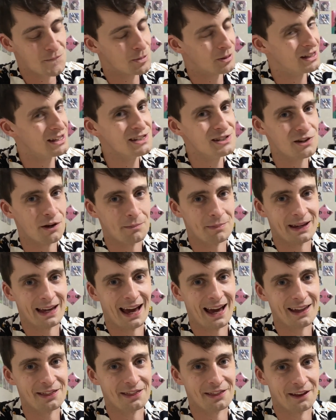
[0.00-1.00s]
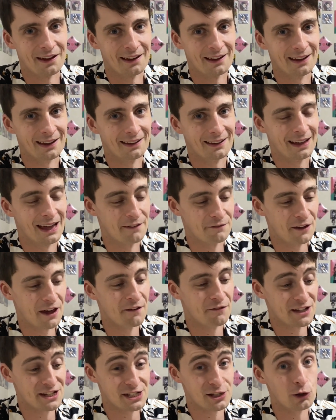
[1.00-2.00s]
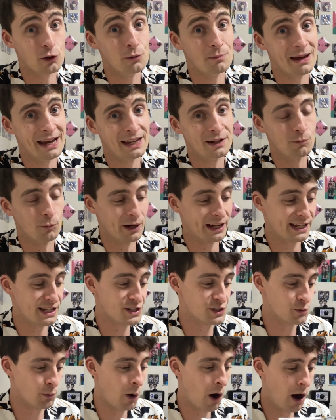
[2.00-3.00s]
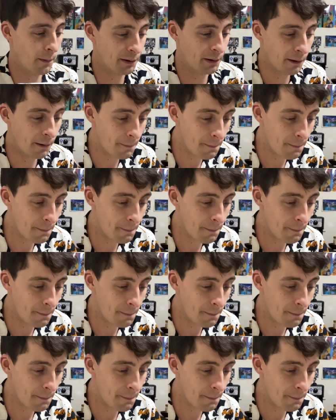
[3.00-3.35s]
Please don't be Aether. If, if it's Lumine, we can swap.